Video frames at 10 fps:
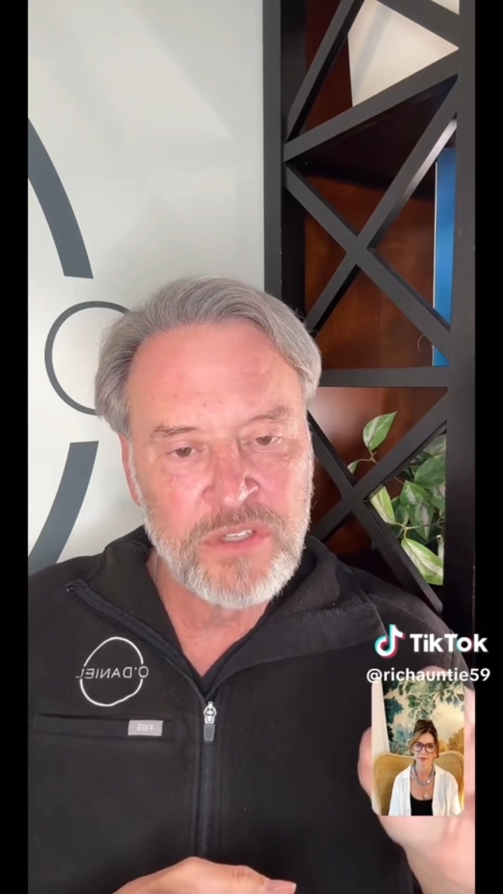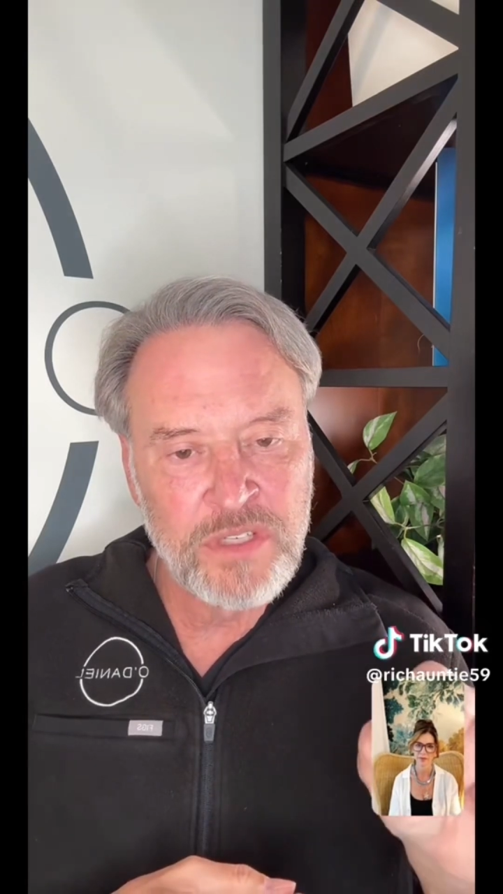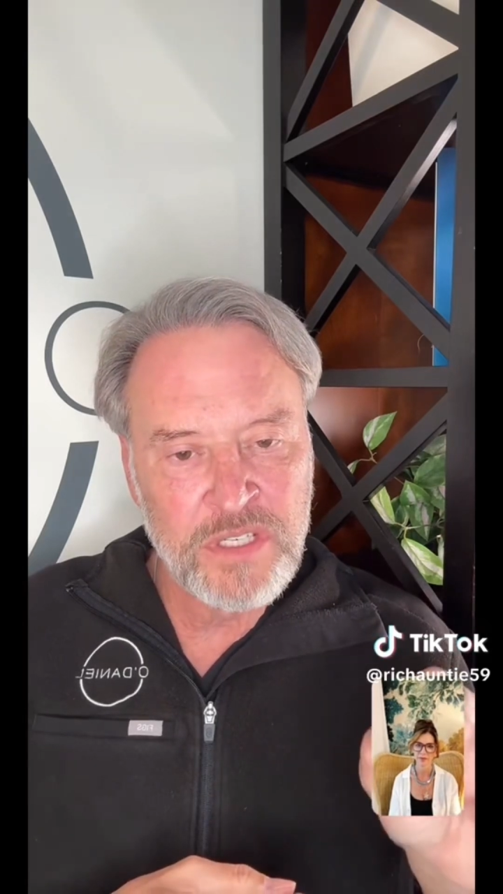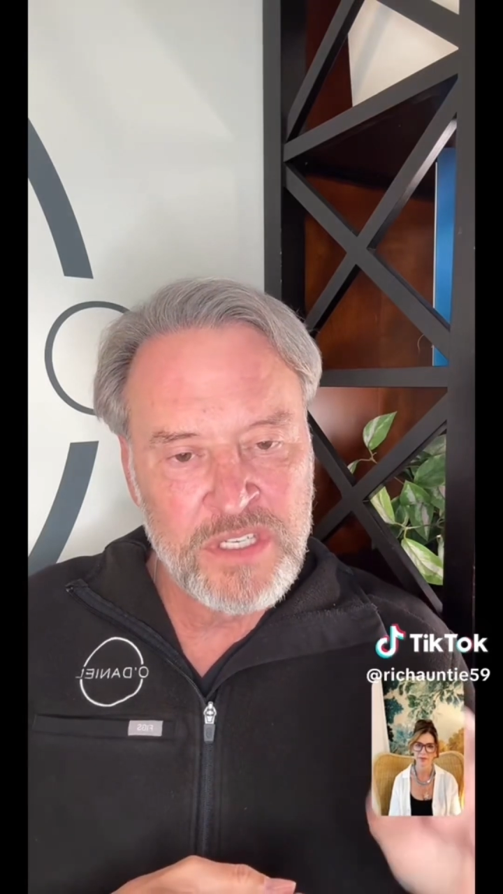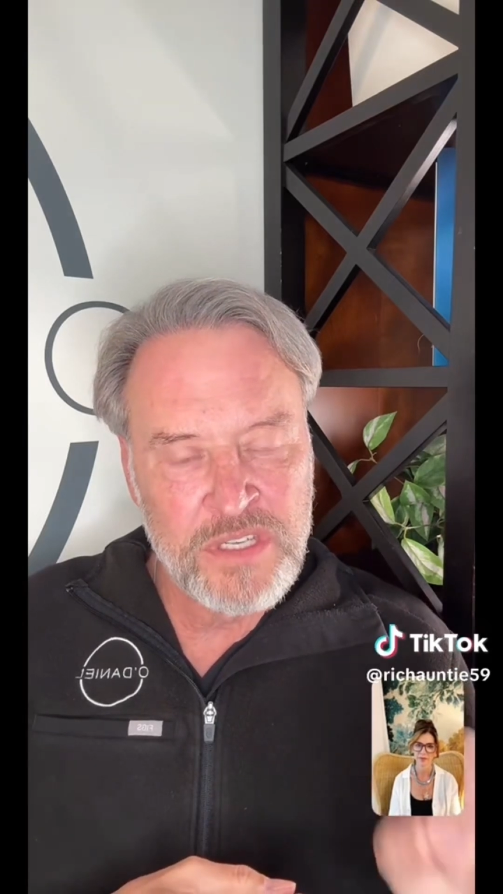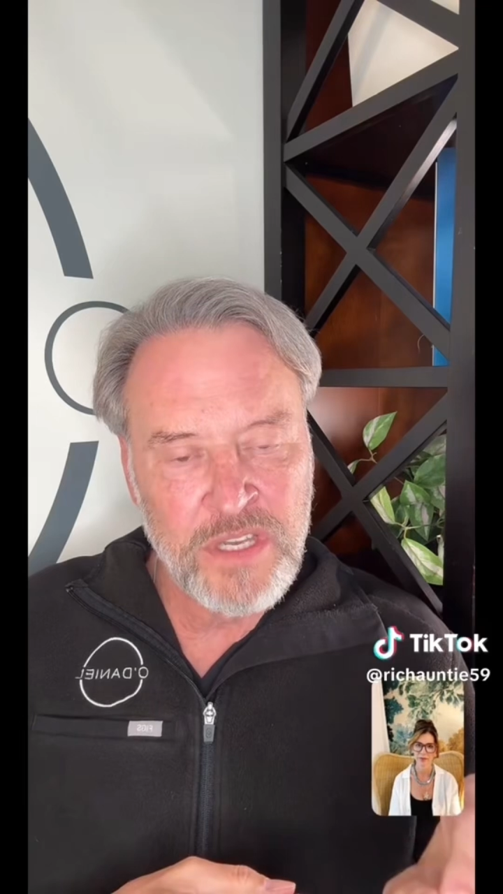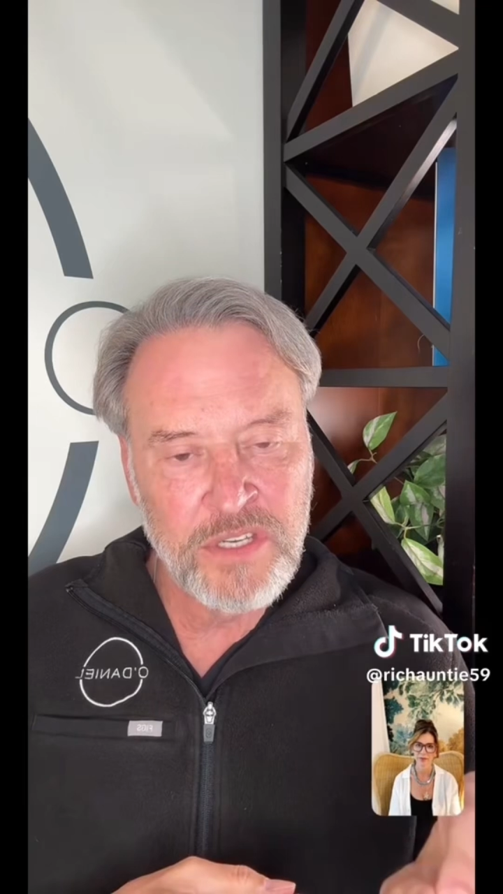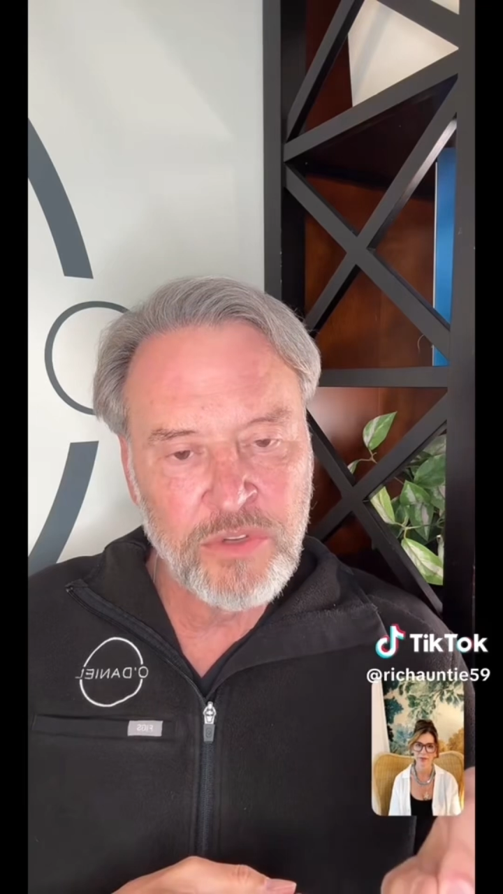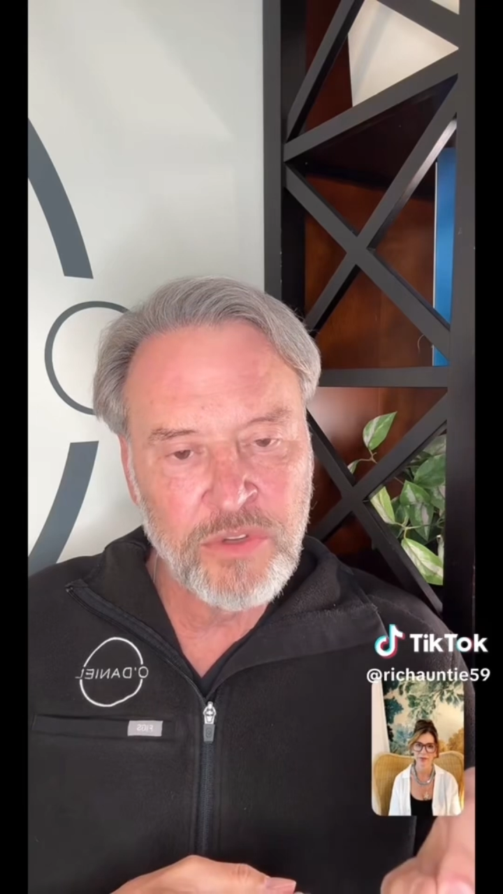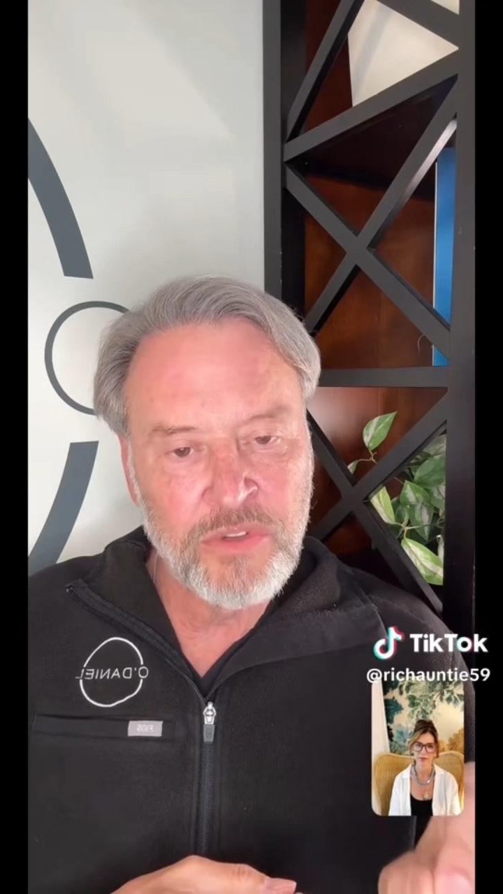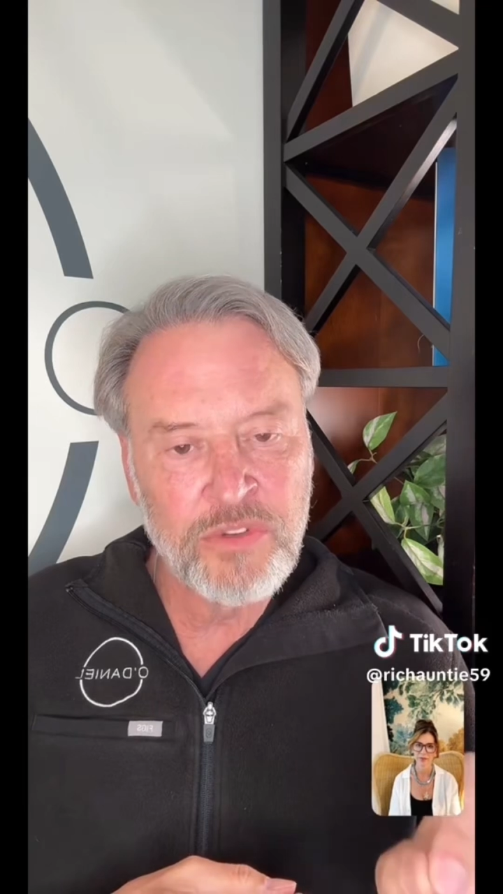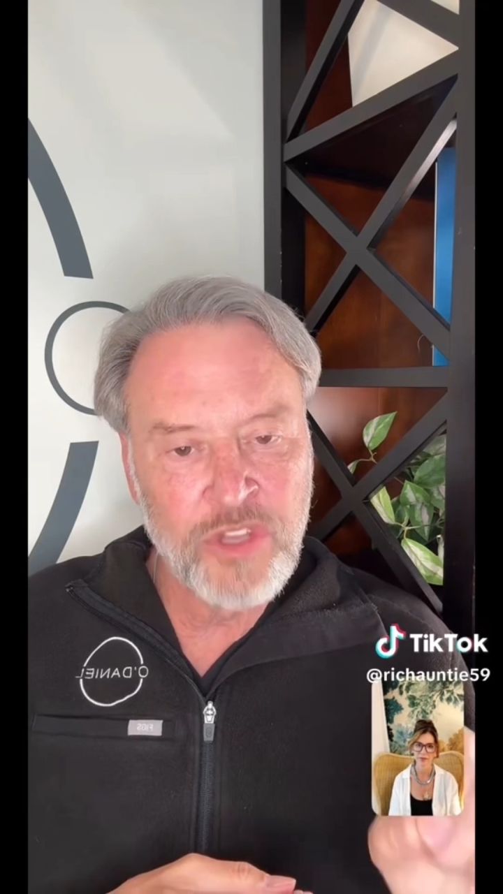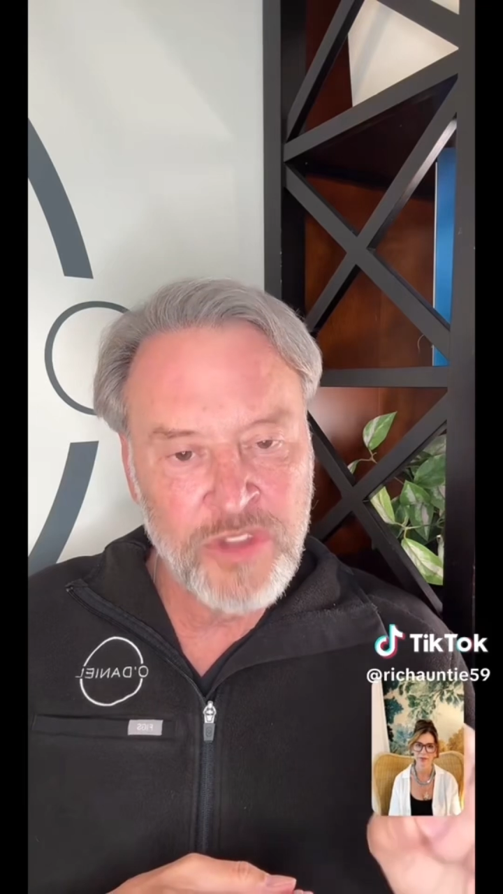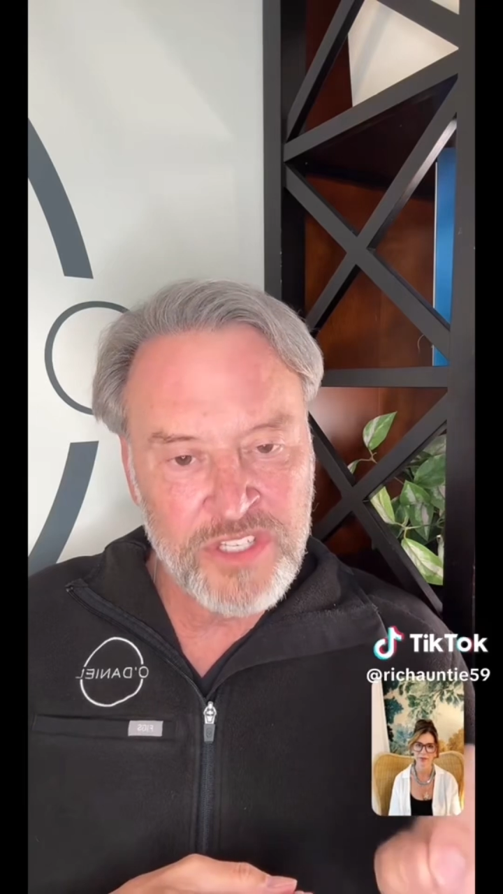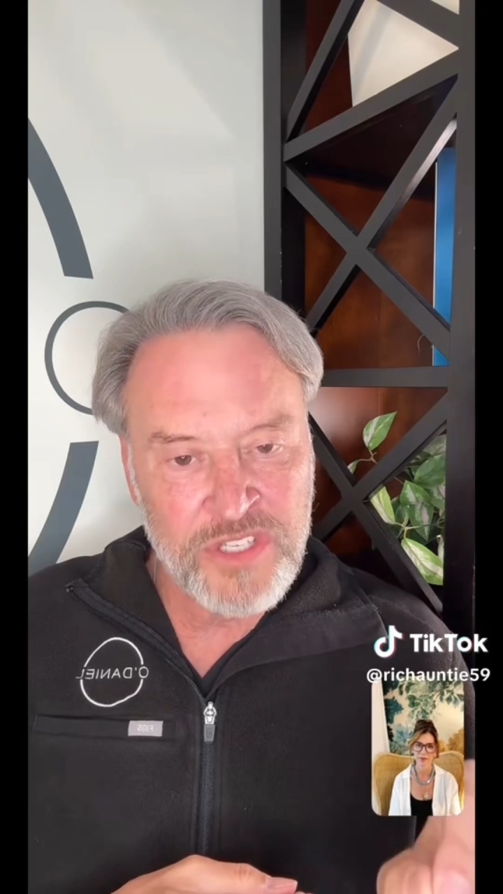to
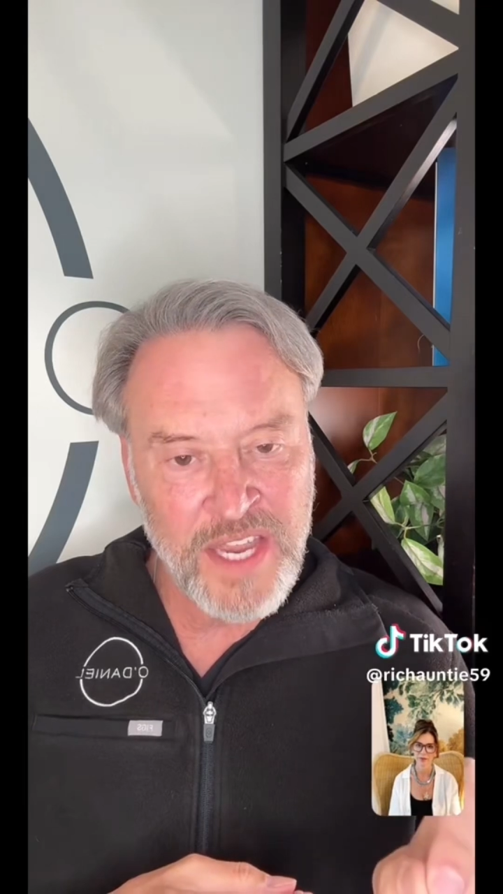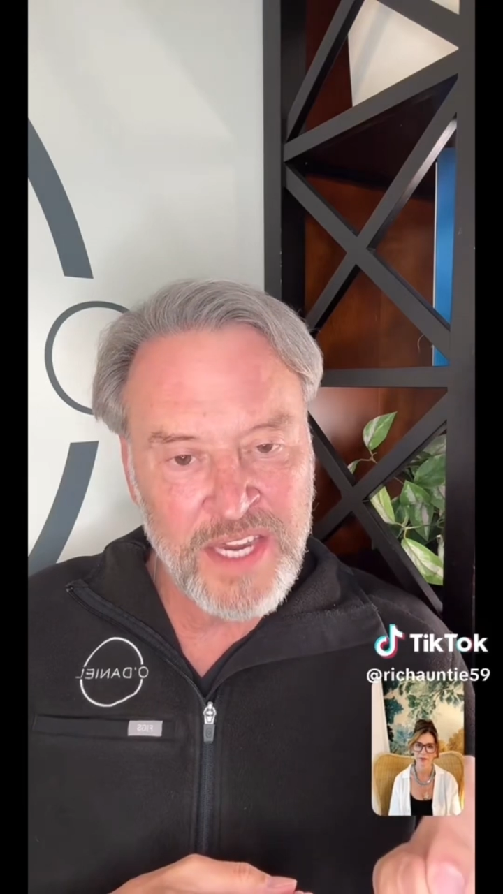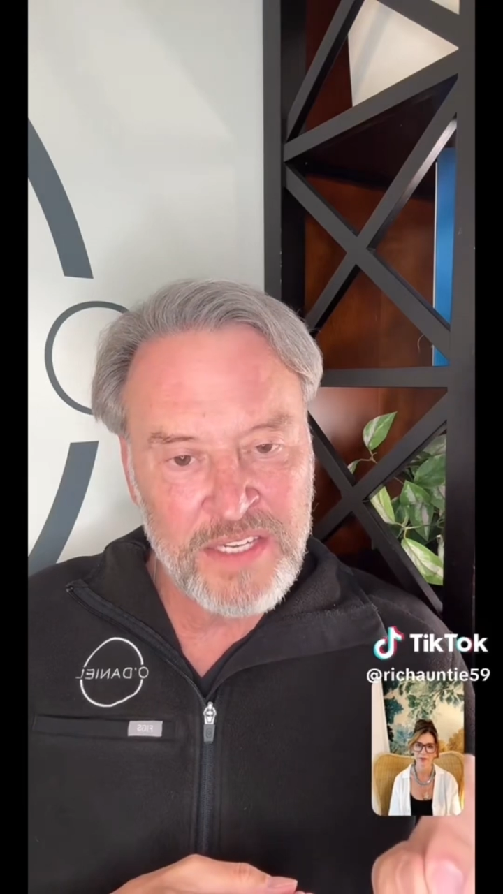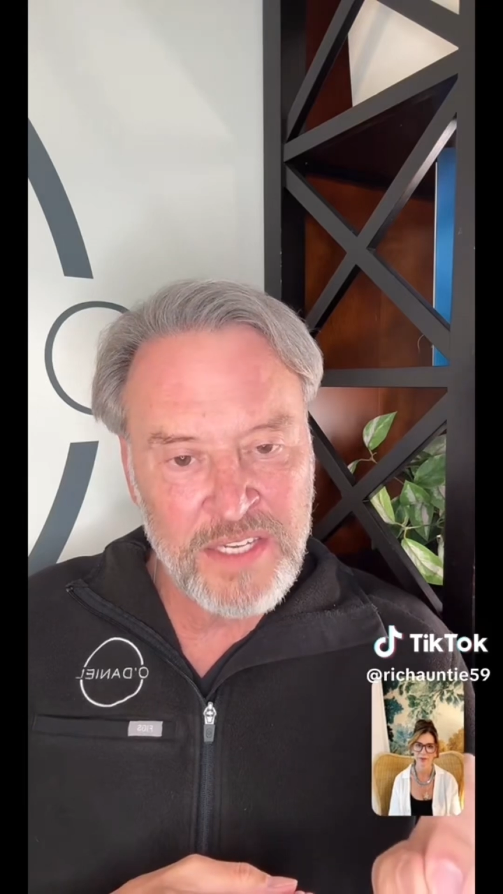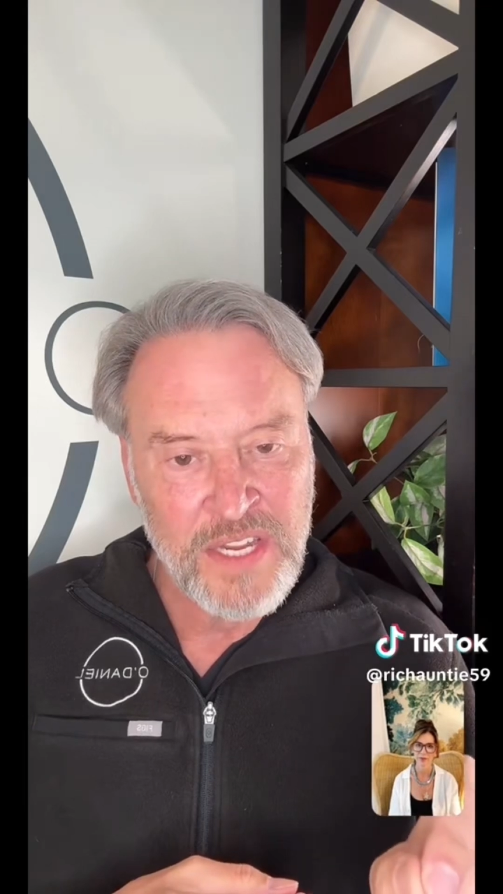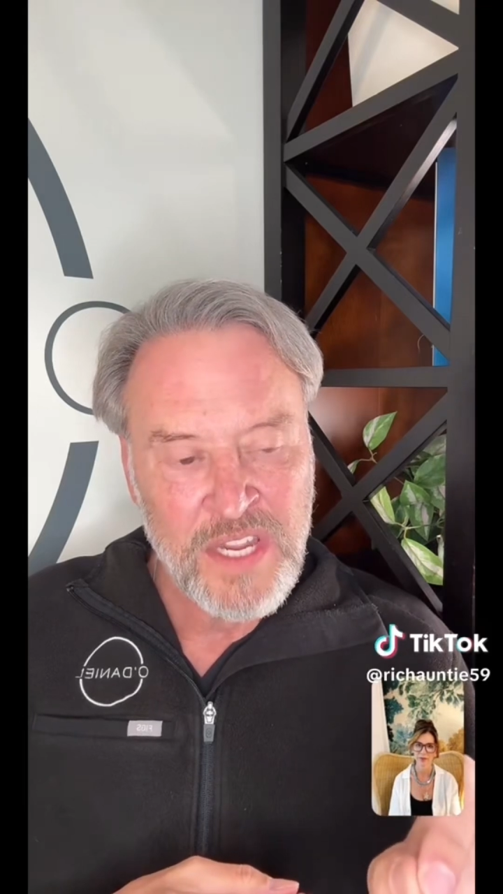this date.